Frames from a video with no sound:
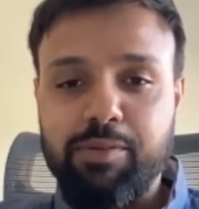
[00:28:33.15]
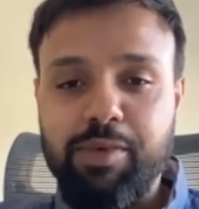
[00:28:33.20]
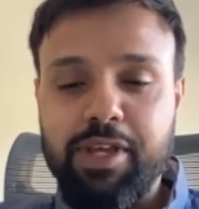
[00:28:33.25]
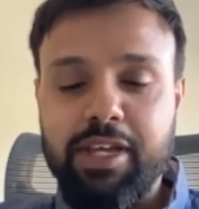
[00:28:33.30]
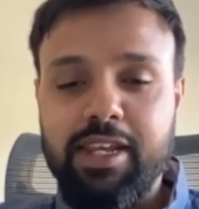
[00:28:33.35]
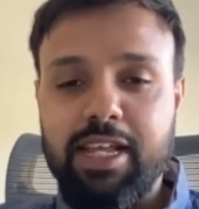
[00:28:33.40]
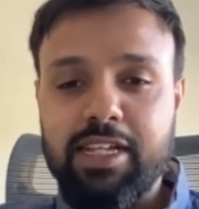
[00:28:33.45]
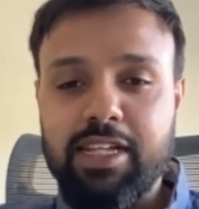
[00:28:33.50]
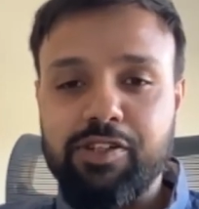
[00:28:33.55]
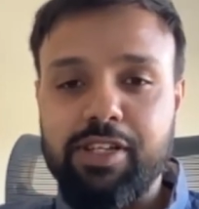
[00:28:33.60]
we
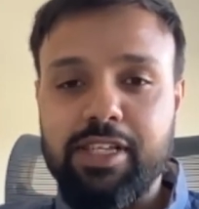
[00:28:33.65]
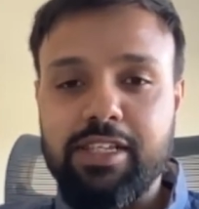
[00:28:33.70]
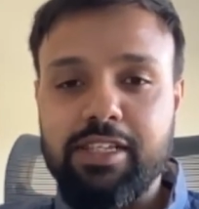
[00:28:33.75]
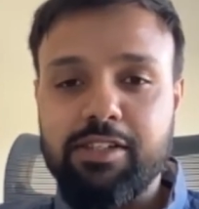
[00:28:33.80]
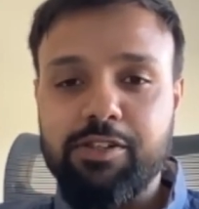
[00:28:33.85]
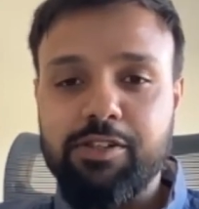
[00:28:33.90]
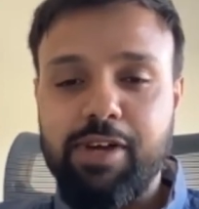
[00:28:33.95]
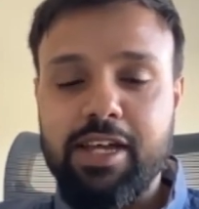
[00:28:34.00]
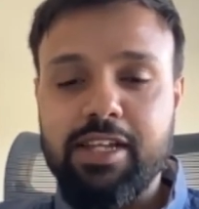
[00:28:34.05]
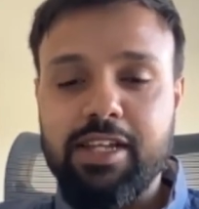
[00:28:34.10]
can actually
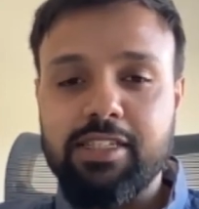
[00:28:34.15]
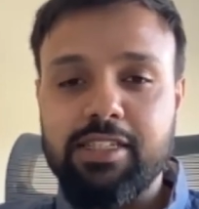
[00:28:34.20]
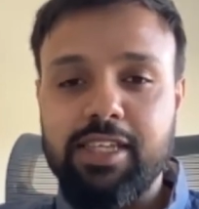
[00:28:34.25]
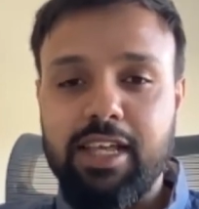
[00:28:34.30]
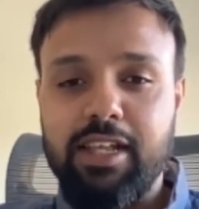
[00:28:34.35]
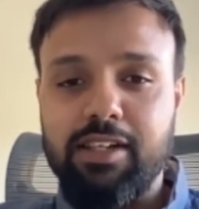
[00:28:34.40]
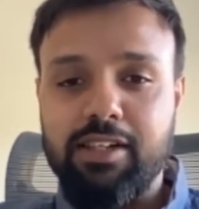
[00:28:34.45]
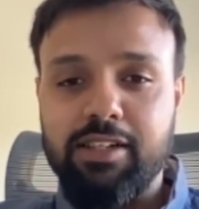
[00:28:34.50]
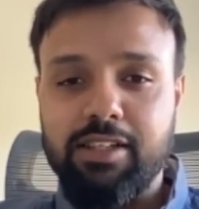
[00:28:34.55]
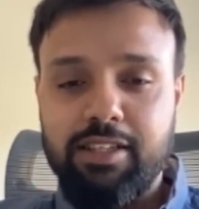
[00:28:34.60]
try and
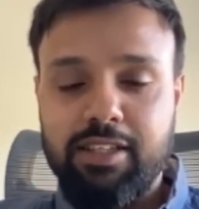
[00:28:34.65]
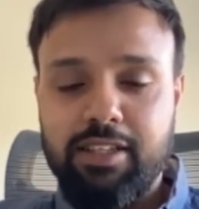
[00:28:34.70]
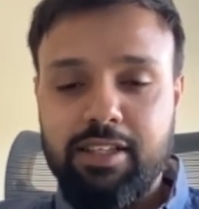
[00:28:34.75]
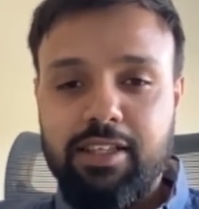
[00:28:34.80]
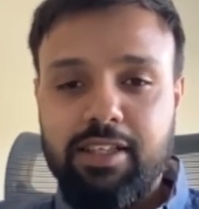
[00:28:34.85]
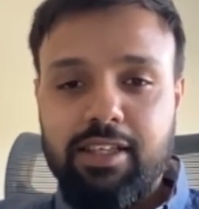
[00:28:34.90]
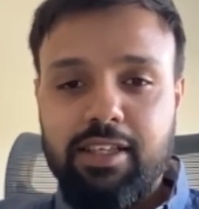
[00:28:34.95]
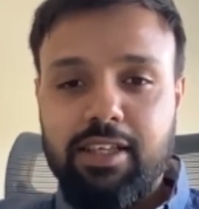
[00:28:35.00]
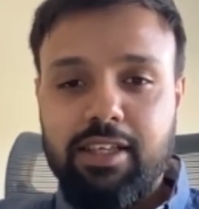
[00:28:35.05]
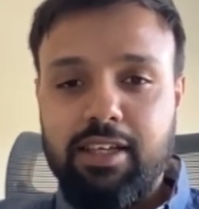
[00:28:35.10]
sell
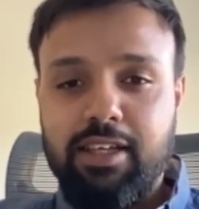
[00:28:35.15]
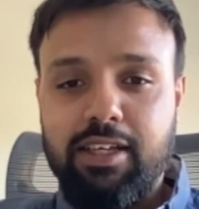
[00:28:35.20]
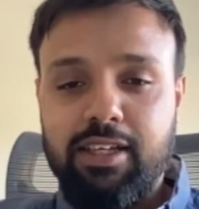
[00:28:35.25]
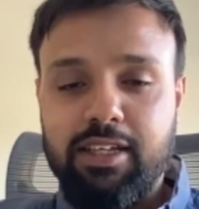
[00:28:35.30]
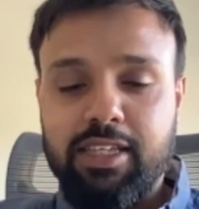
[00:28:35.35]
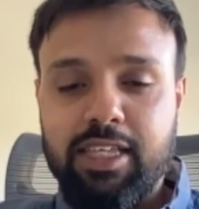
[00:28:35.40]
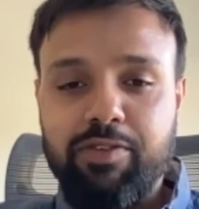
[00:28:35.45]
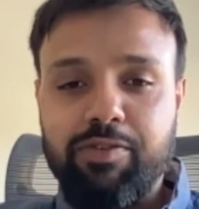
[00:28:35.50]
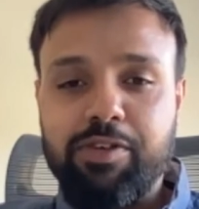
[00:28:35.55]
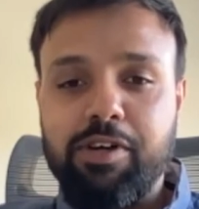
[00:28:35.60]

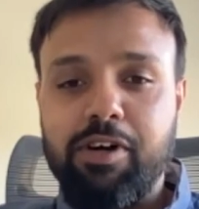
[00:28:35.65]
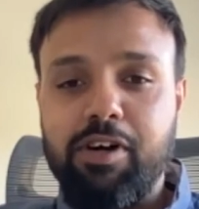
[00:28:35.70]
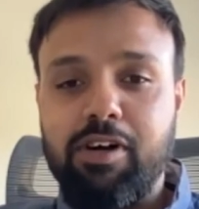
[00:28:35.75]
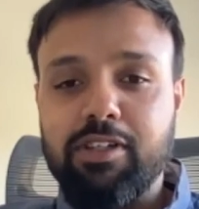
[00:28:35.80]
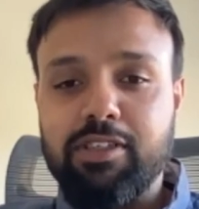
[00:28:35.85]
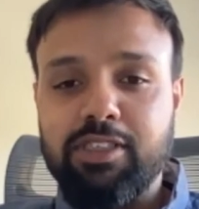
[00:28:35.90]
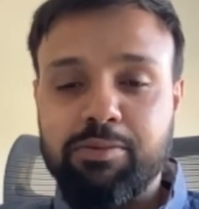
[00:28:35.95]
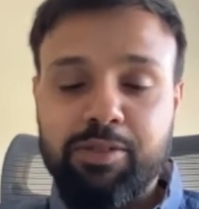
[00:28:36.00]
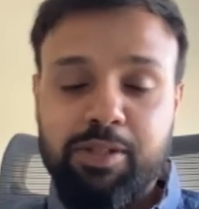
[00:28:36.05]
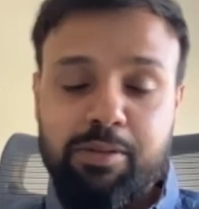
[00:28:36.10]
gift
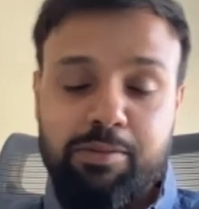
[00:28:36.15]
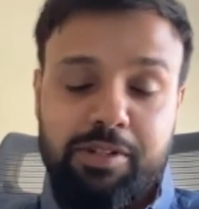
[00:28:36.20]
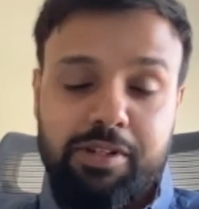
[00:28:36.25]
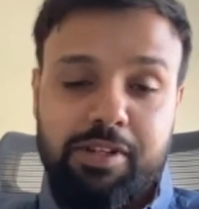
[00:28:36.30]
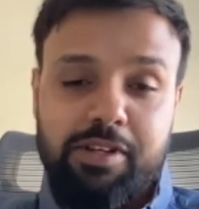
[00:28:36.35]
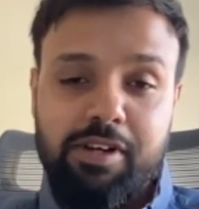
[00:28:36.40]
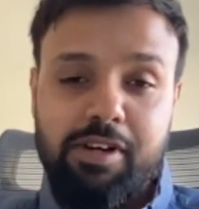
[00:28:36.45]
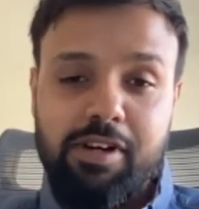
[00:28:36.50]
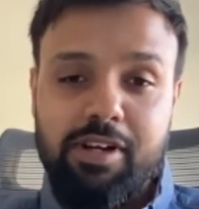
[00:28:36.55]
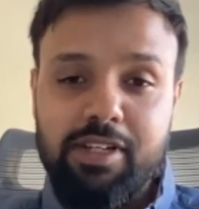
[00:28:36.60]
cards, subscription
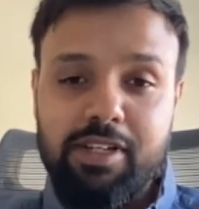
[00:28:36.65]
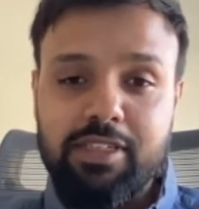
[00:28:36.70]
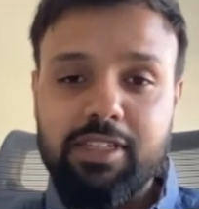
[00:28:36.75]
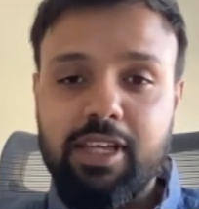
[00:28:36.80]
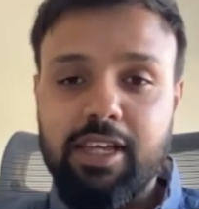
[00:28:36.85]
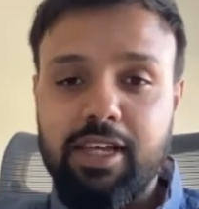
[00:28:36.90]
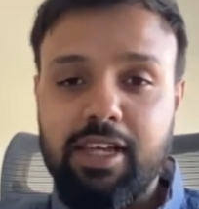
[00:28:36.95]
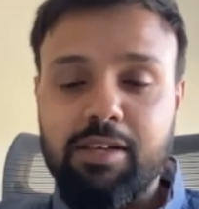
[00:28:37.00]
cards,